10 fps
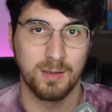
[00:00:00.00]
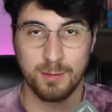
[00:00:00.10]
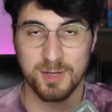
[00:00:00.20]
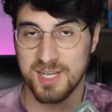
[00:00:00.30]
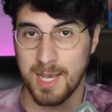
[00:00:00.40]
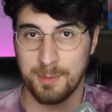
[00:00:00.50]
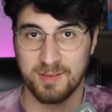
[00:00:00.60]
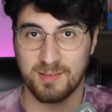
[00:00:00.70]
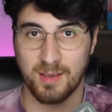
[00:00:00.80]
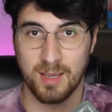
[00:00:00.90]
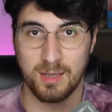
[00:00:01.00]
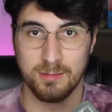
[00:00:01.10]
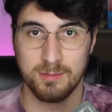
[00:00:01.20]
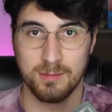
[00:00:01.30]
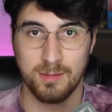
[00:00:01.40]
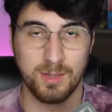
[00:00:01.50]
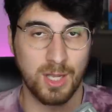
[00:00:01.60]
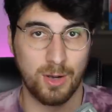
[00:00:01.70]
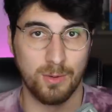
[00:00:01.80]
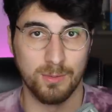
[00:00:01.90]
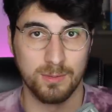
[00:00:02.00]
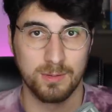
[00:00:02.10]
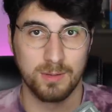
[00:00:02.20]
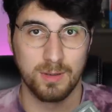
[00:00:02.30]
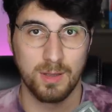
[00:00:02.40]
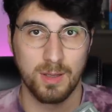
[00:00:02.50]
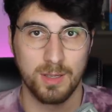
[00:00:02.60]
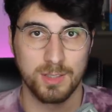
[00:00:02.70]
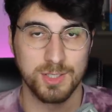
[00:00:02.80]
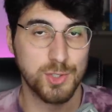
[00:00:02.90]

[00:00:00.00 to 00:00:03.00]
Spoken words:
To which I would say, no.